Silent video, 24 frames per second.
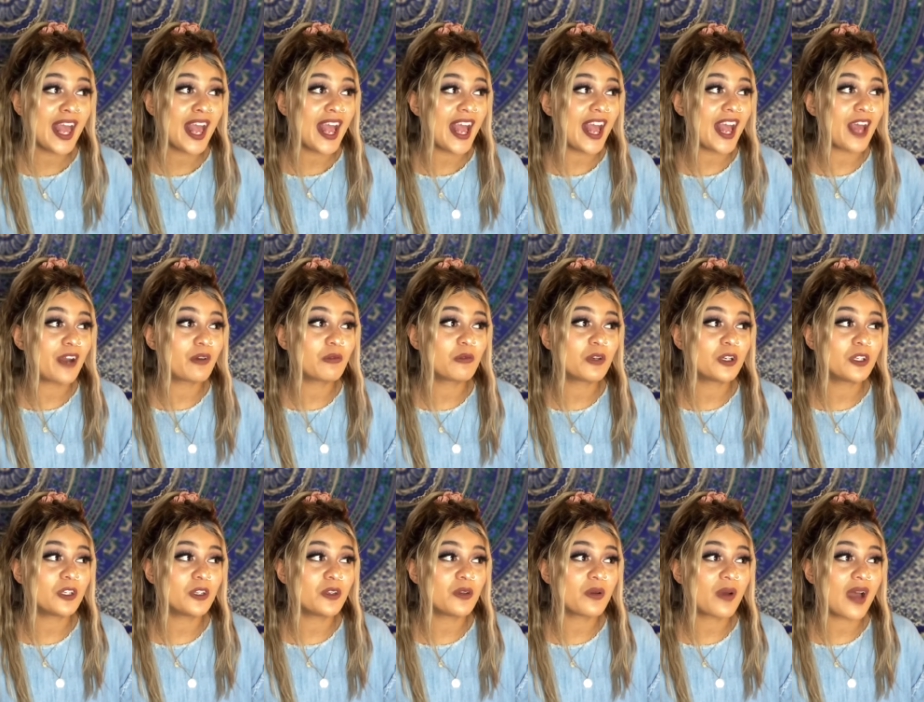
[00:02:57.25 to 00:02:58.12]
And when
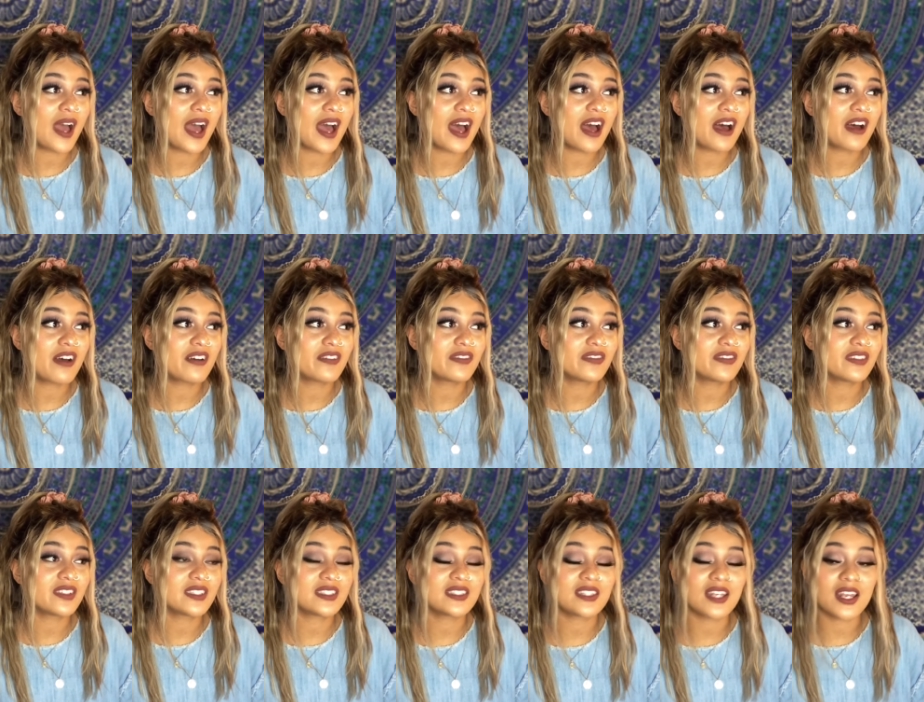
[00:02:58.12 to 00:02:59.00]
you have
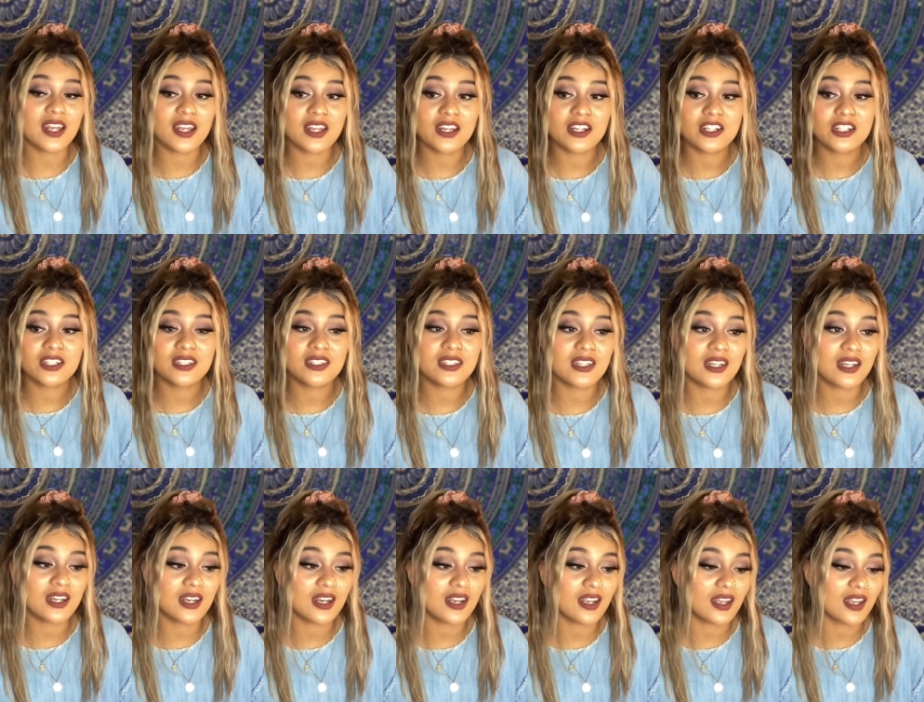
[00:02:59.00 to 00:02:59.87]
sage
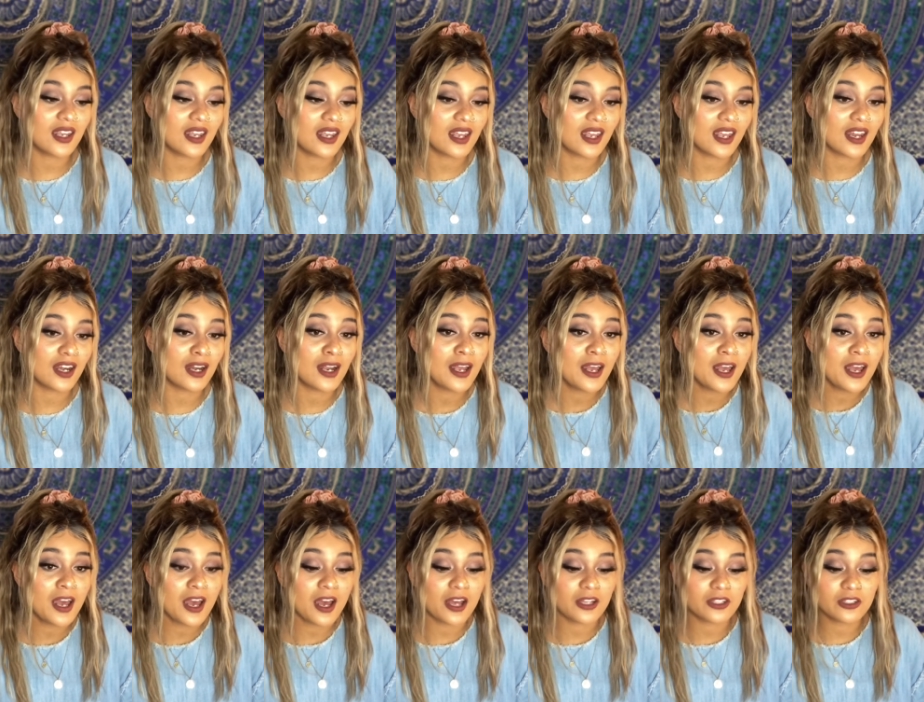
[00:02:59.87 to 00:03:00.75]
sitting in
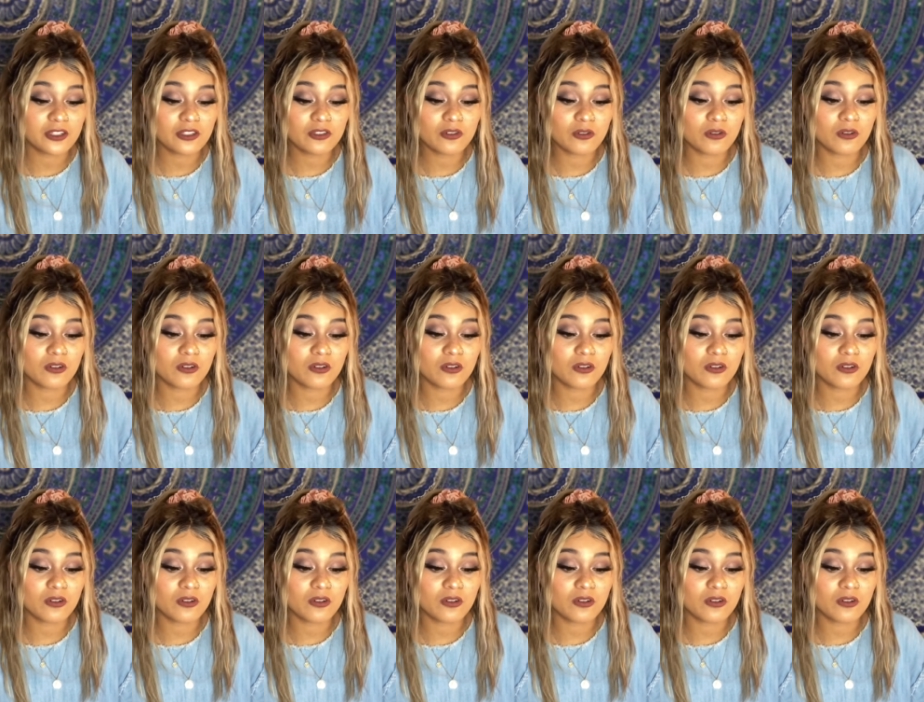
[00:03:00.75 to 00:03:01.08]
a store